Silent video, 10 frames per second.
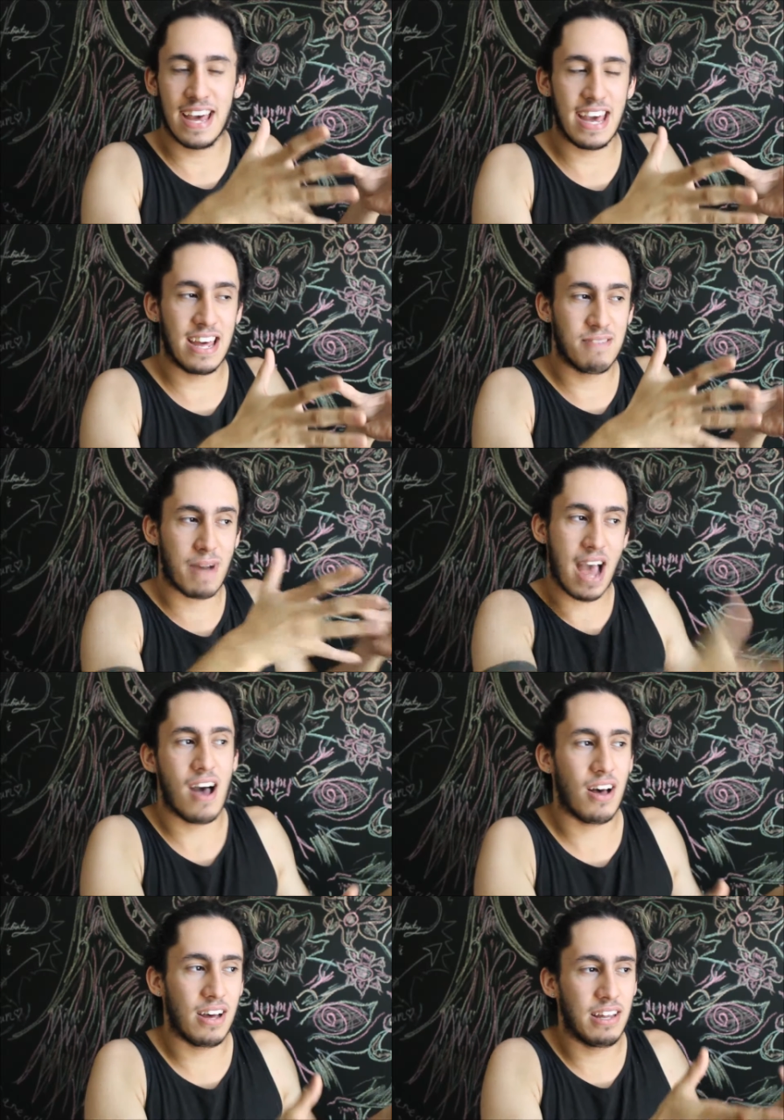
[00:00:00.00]
in my
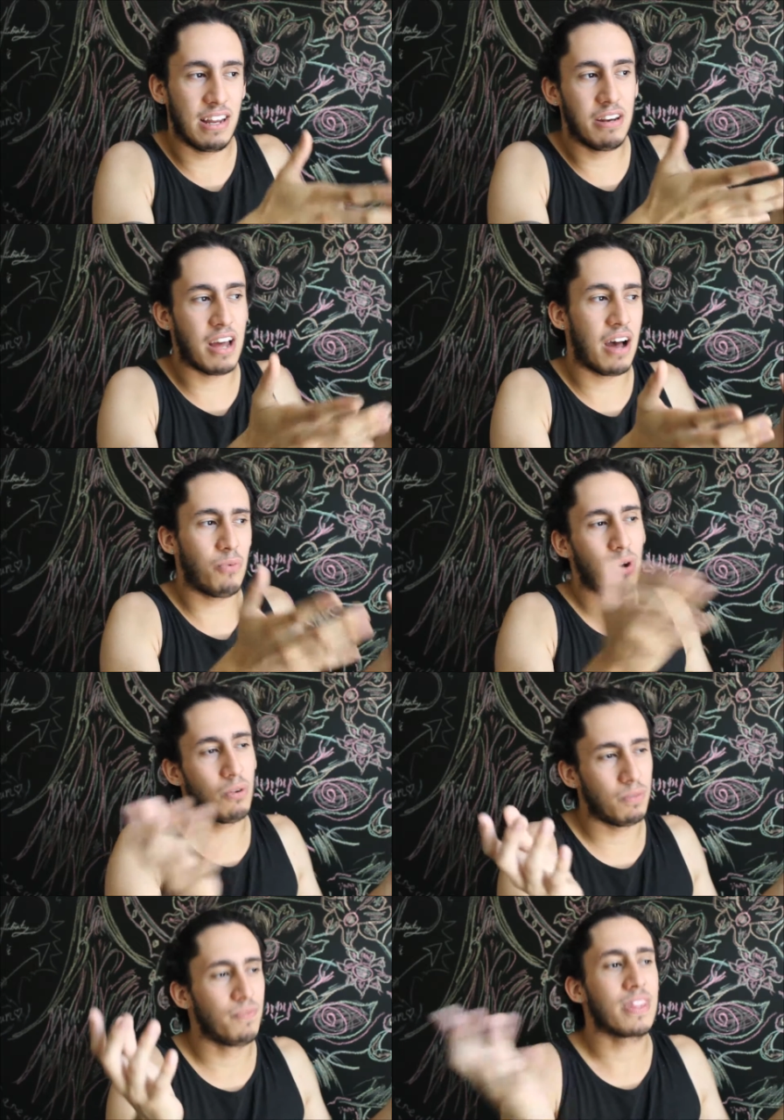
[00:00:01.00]
house, uh, in, uh,
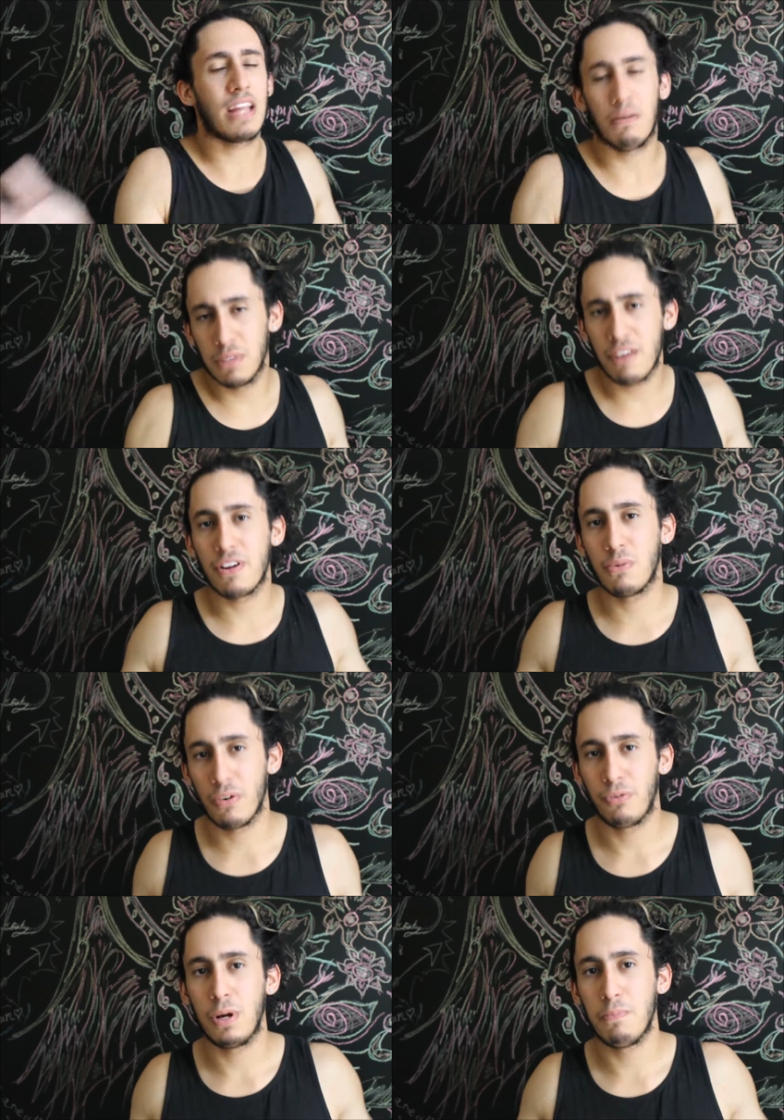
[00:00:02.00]
well, that I'm living
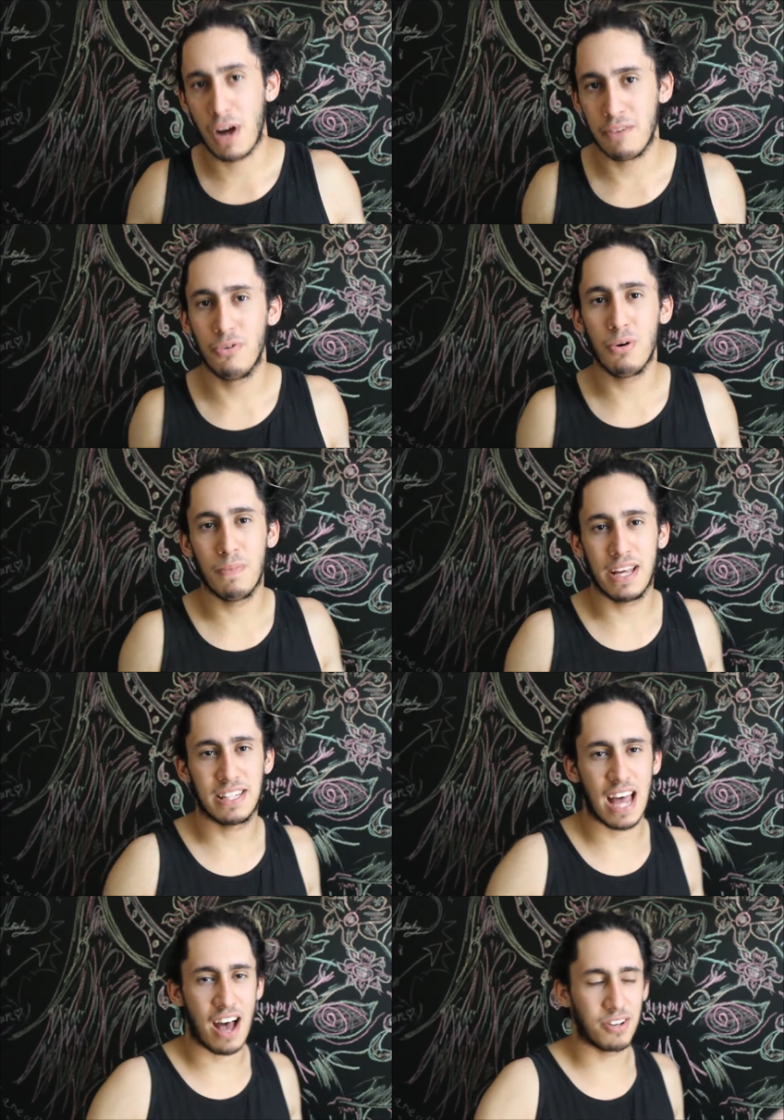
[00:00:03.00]
with my
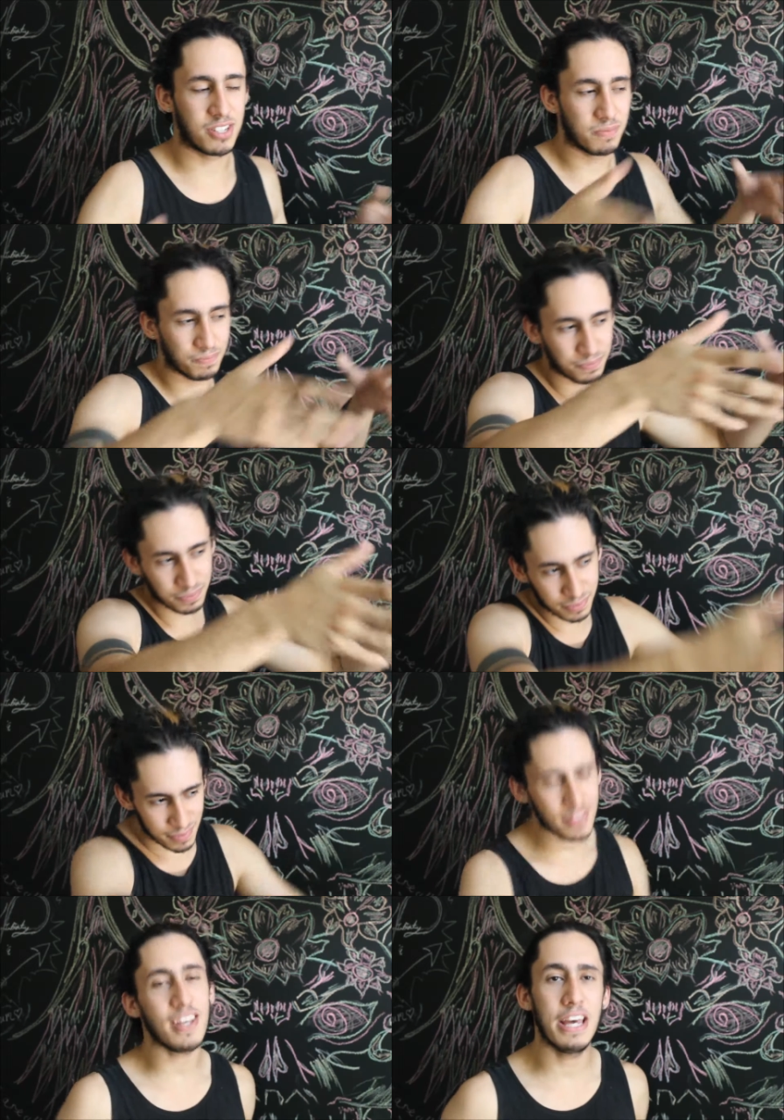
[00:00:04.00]
roommate's house
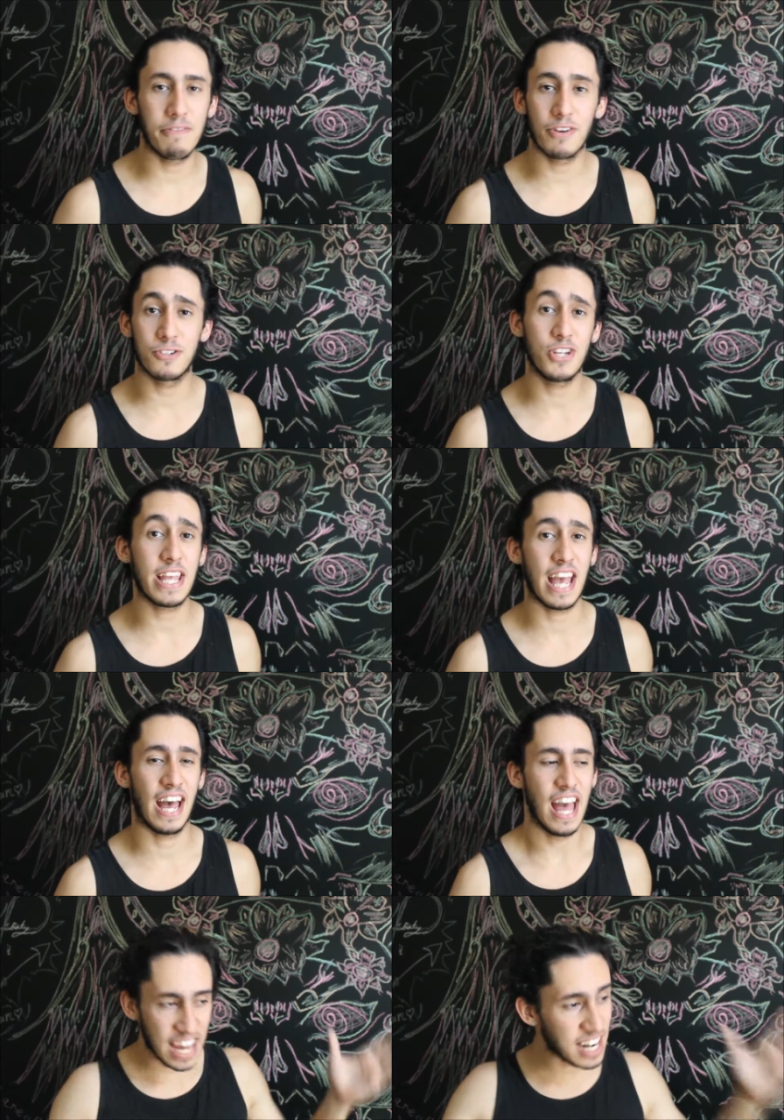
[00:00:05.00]
in
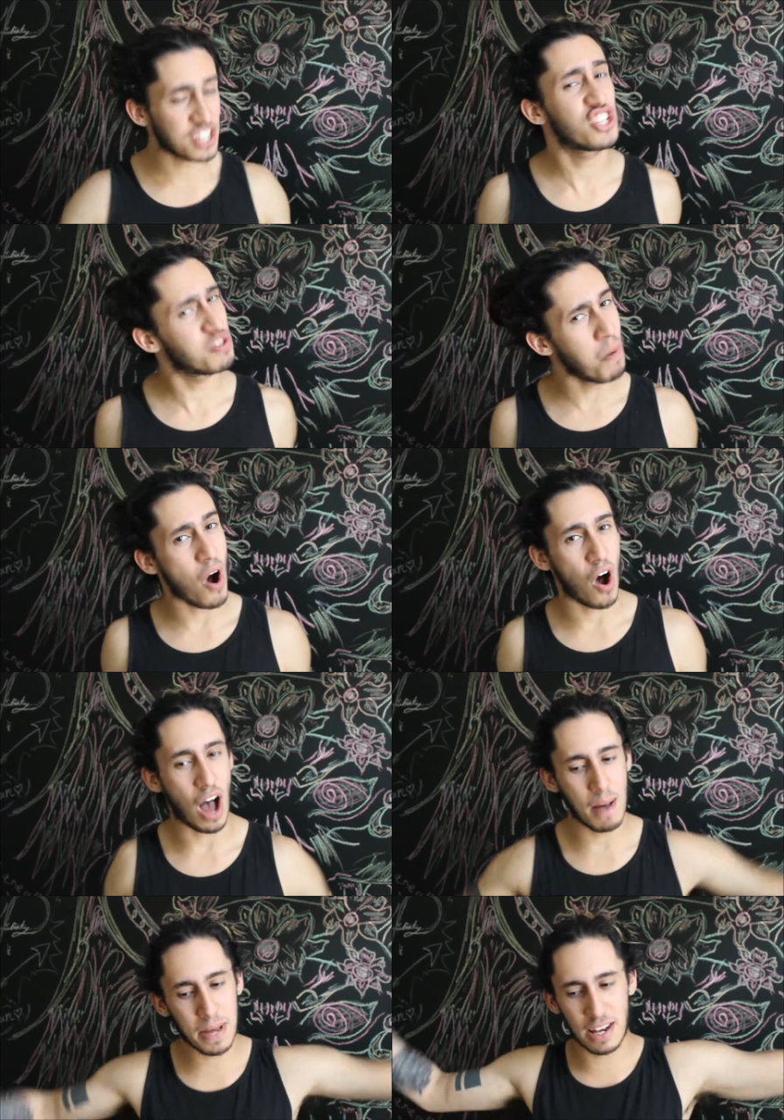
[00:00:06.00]
Virginia. It is small.
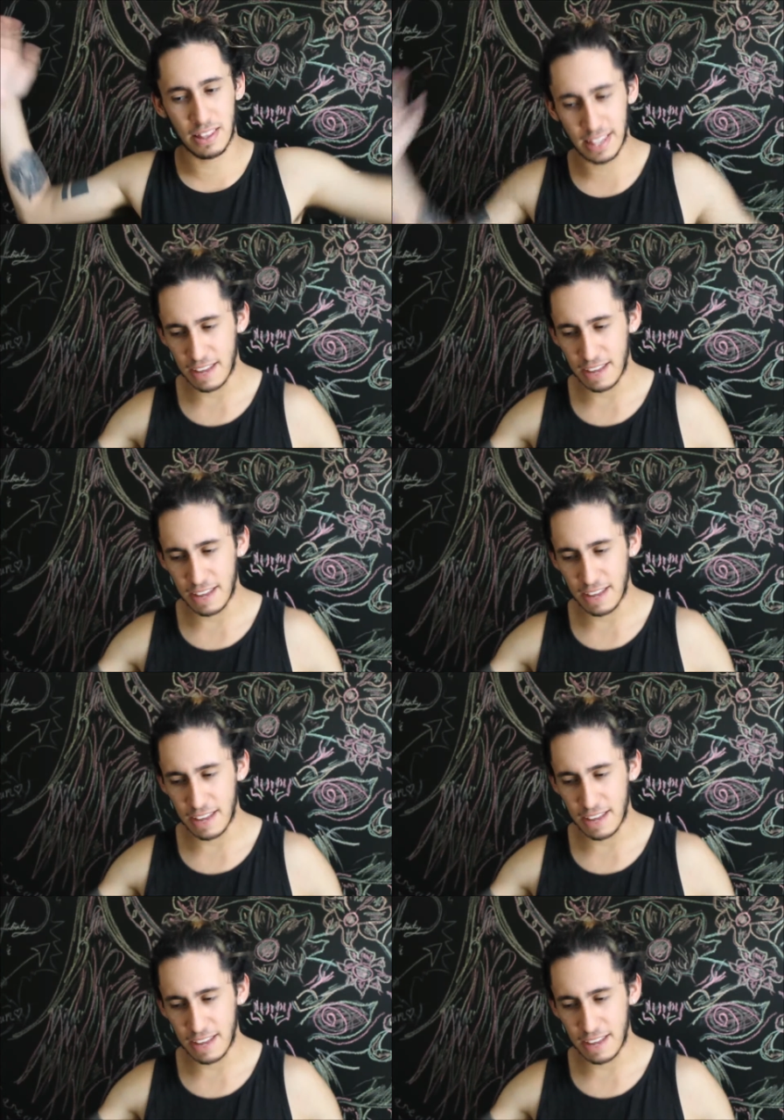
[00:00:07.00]
I mean,